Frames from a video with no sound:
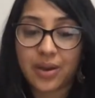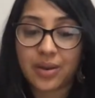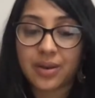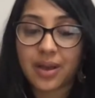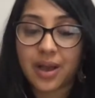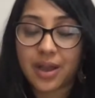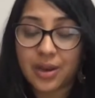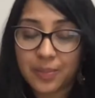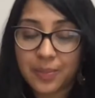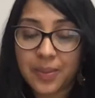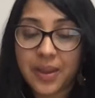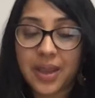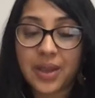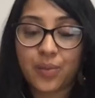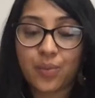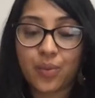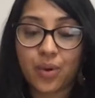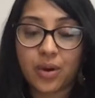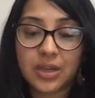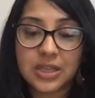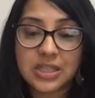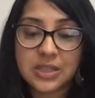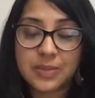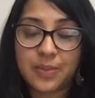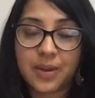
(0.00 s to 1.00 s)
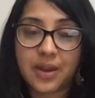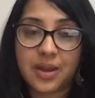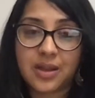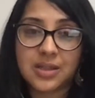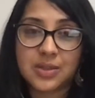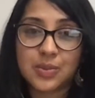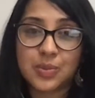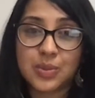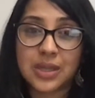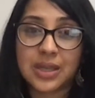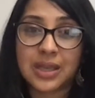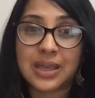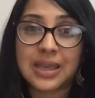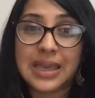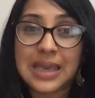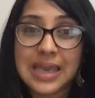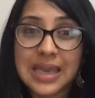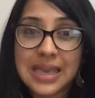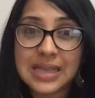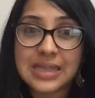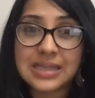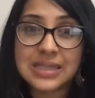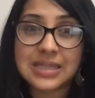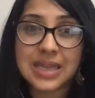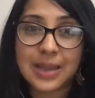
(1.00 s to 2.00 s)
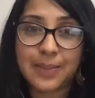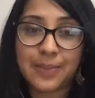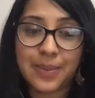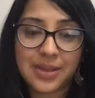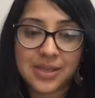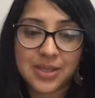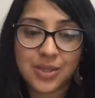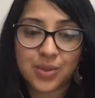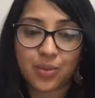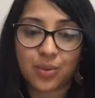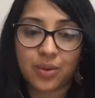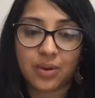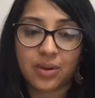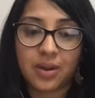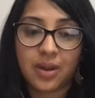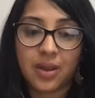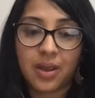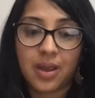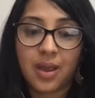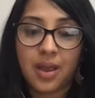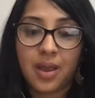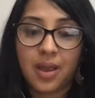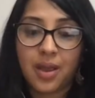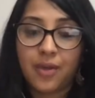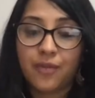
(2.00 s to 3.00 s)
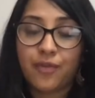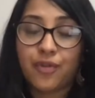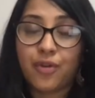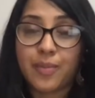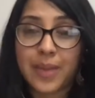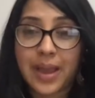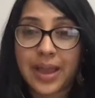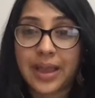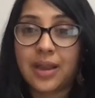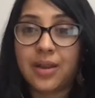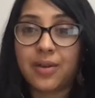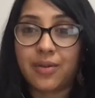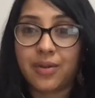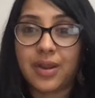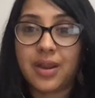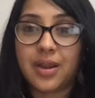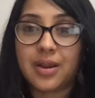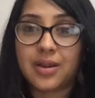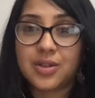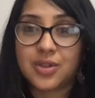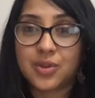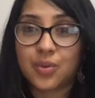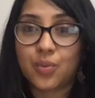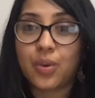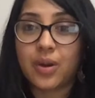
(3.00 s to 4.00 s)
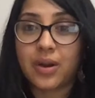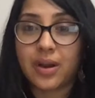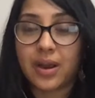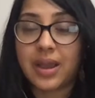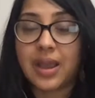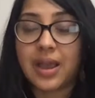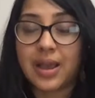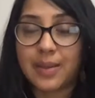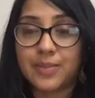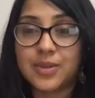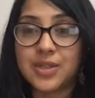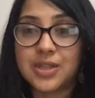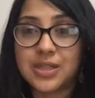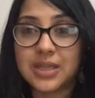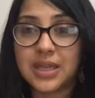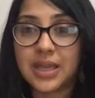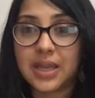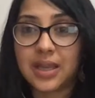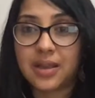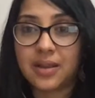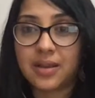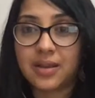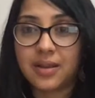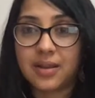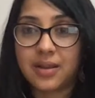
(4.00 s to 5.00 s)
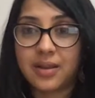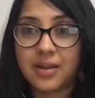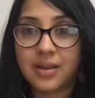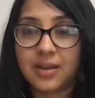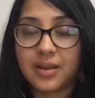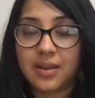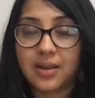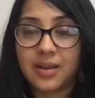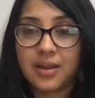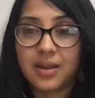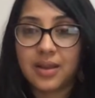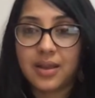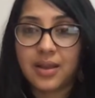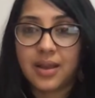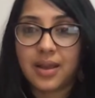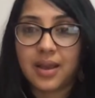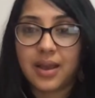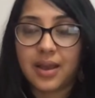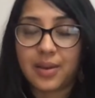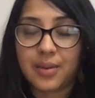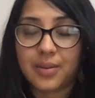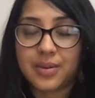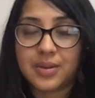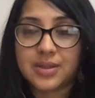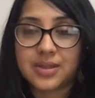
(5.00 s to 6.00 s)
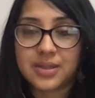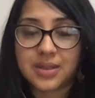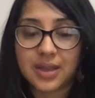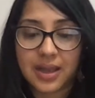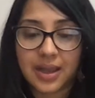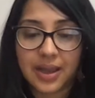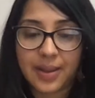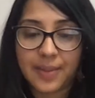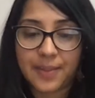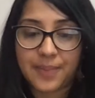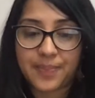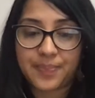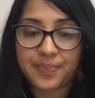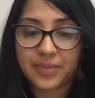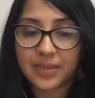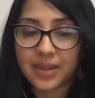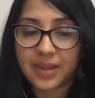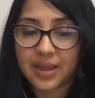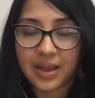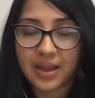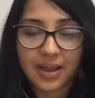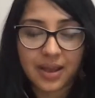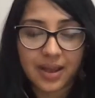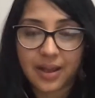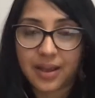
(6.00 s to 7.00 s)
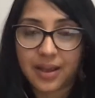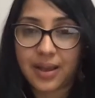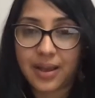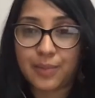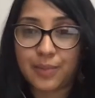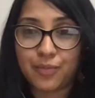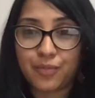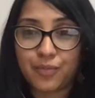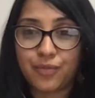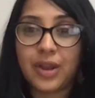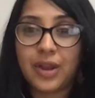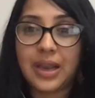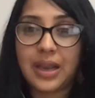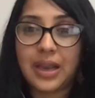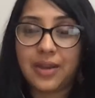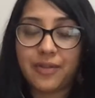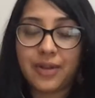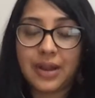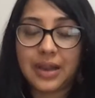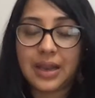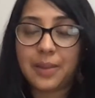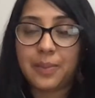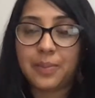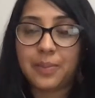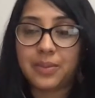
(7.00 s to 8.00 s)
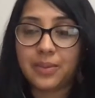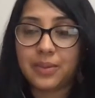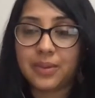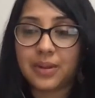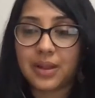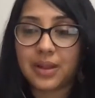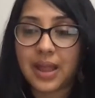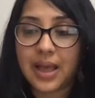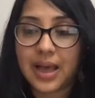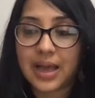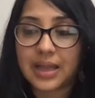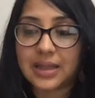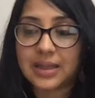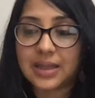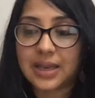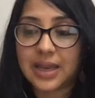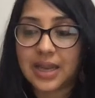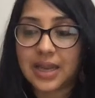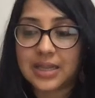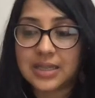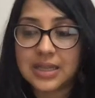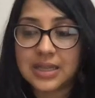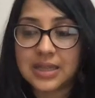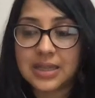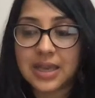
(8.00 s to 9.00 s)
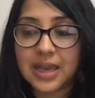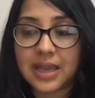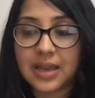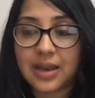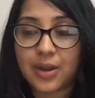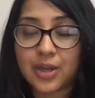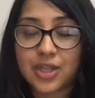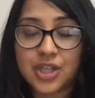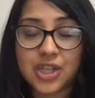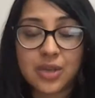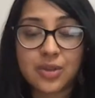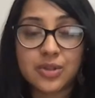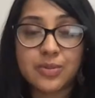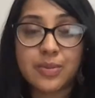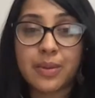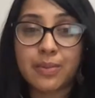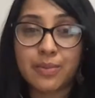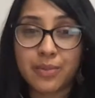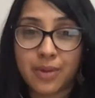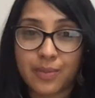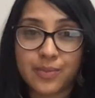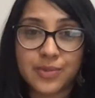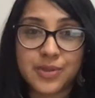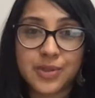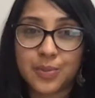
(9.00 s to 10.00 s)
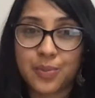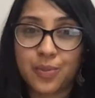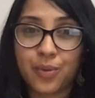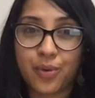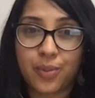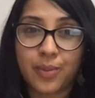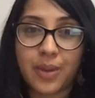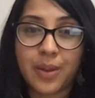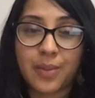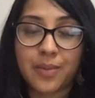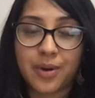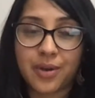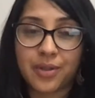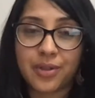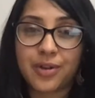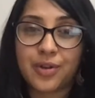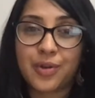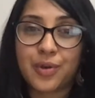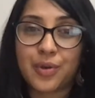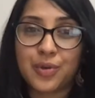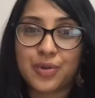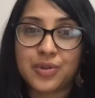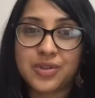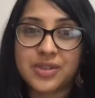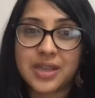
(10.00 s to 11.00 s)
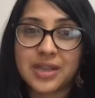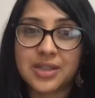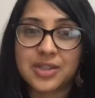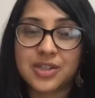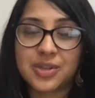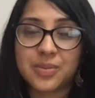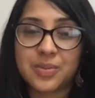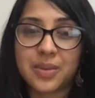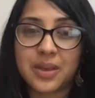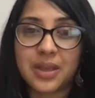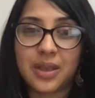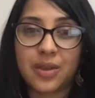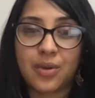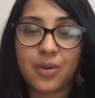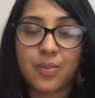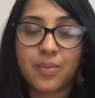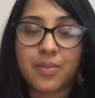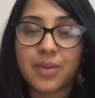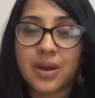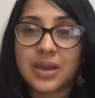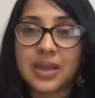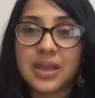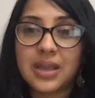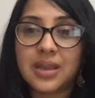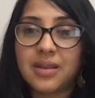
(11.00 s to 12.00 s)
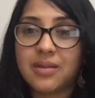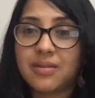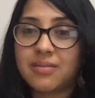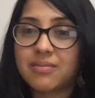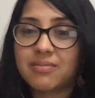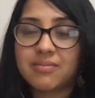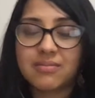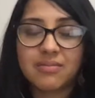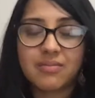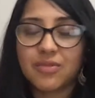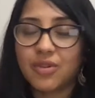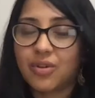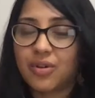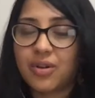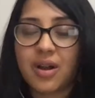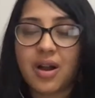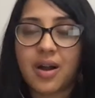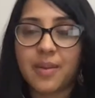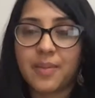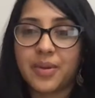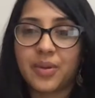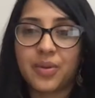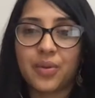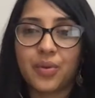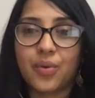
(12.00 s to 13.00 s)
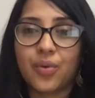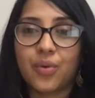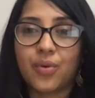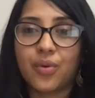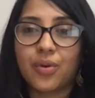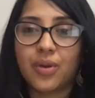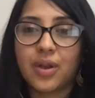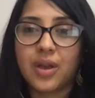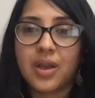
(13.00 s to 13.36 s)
unpaid work experience was a key stepping stone for my career to where I am today. And I'm really, really glad that I did that. And actually, it's my mum's support, my mother, who said to me, money will come and go,